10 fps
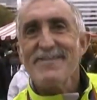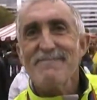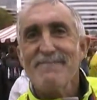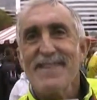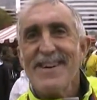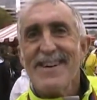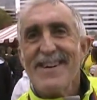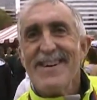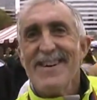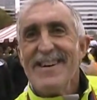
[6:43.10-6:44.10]
So you must be
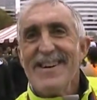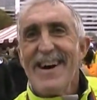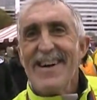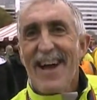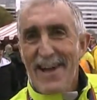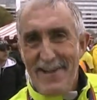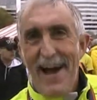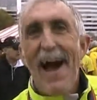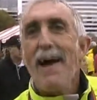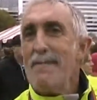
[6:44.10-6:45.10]
really happy to be here in
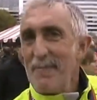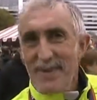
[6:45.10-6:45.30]
Rosslyn.